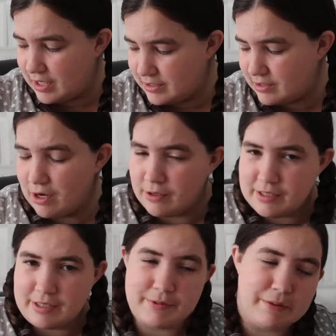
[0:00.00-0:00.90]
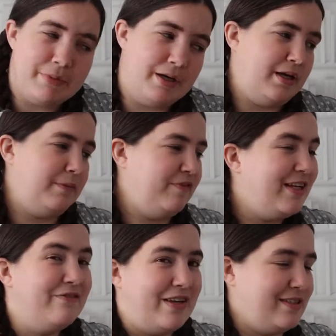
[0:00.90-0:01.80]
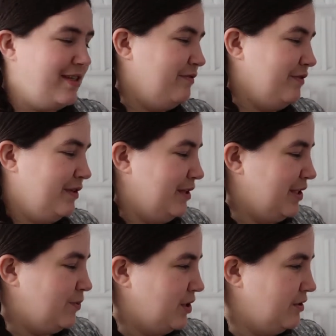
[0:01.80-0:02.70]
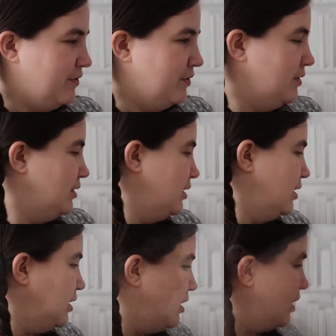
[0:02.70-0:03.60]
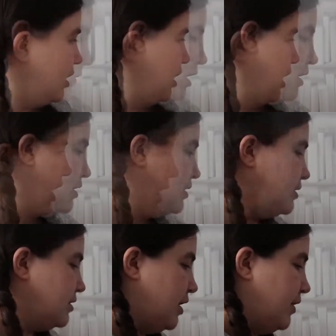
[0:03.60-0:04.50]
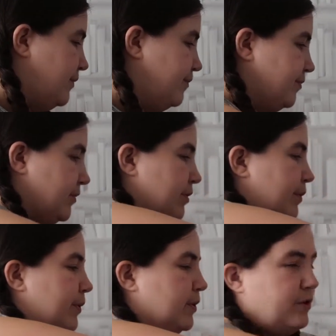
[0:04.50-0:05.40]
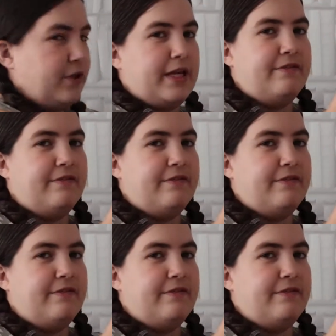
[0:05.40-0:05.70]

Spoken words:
and it's early September and I'm feeling festive. It's wonderful. So we were also